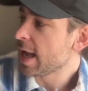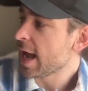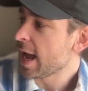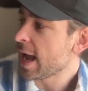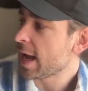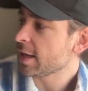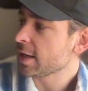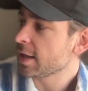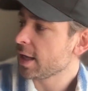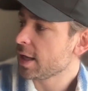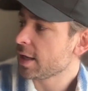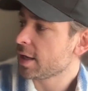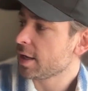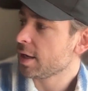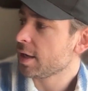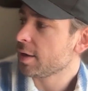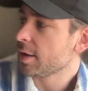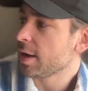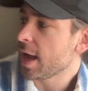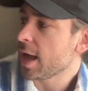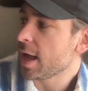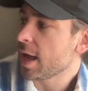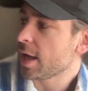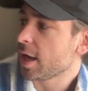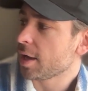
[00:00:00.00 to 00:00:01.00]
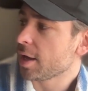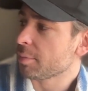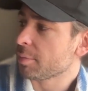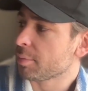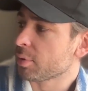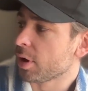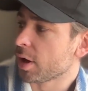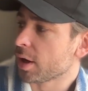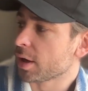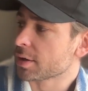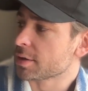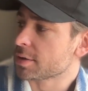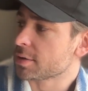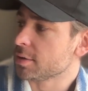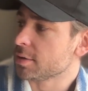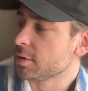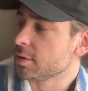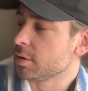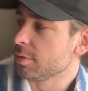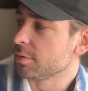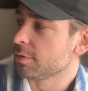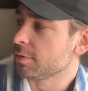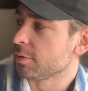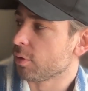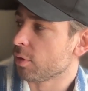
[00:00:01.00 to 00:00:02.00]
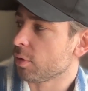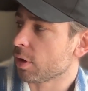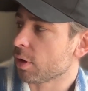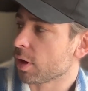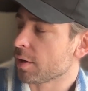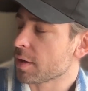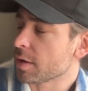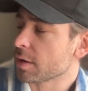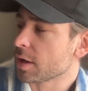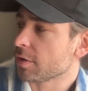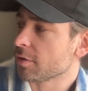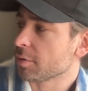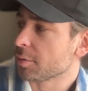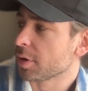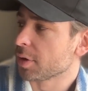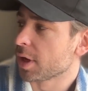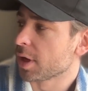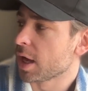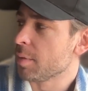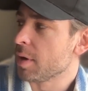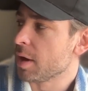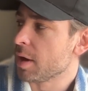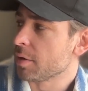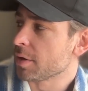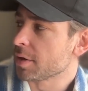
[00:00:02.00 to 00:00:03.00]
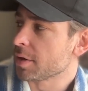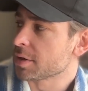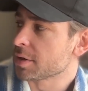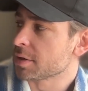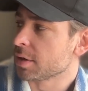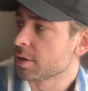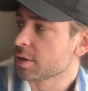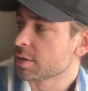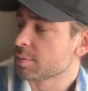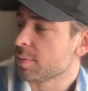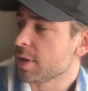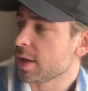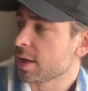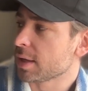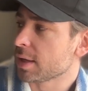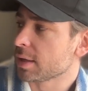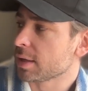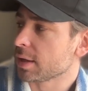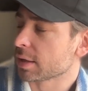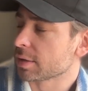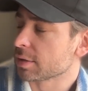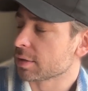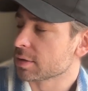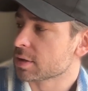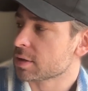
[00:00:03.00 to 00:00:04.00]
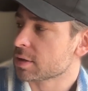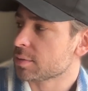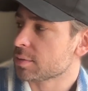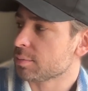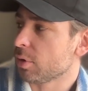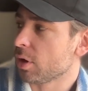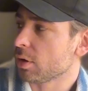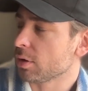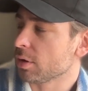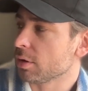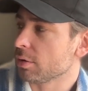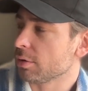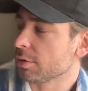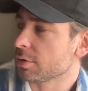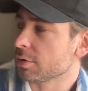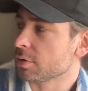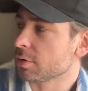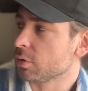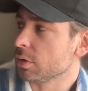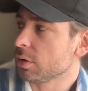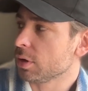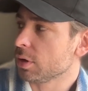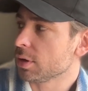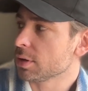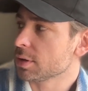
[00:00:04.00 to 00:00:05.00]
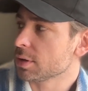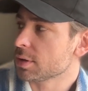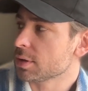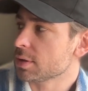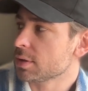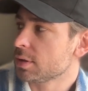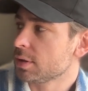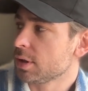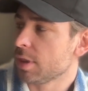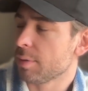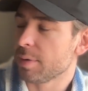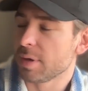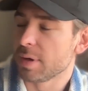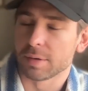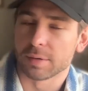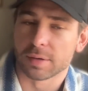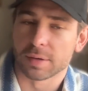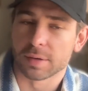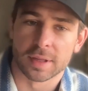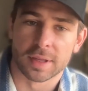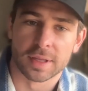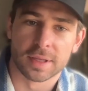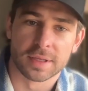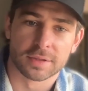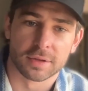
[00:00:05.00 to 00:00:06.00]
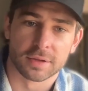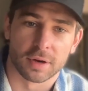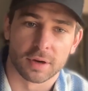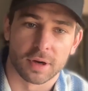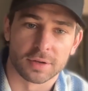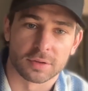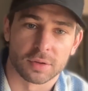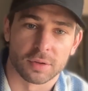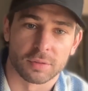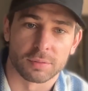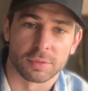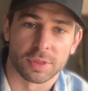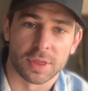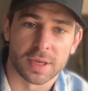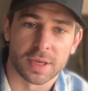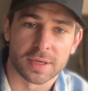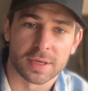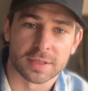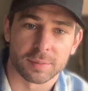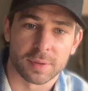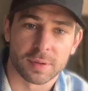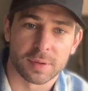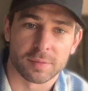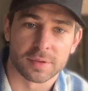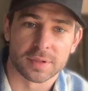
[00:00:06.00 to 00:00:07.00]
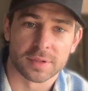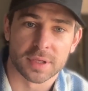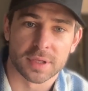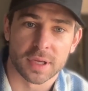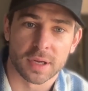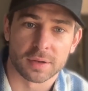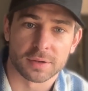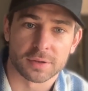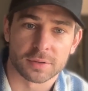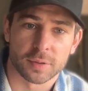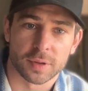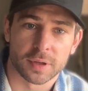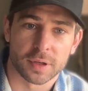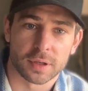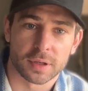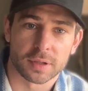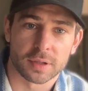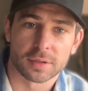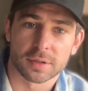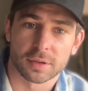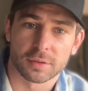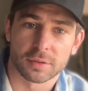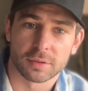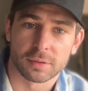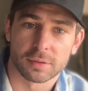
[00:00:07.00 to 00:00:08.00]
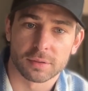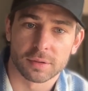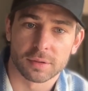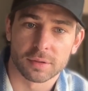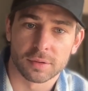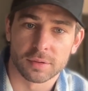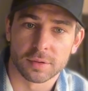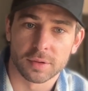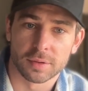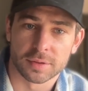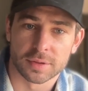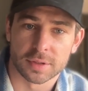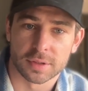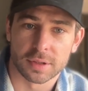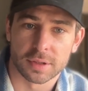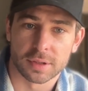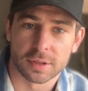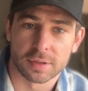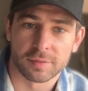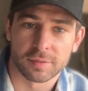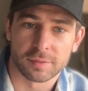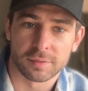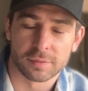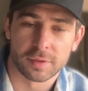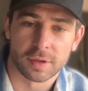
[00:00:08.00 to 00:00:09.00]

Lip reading: had like a AI product studio before, and then Lovable came out, and they started making like small little tools. I mean, these are also things that people say on Twitter, so who knows the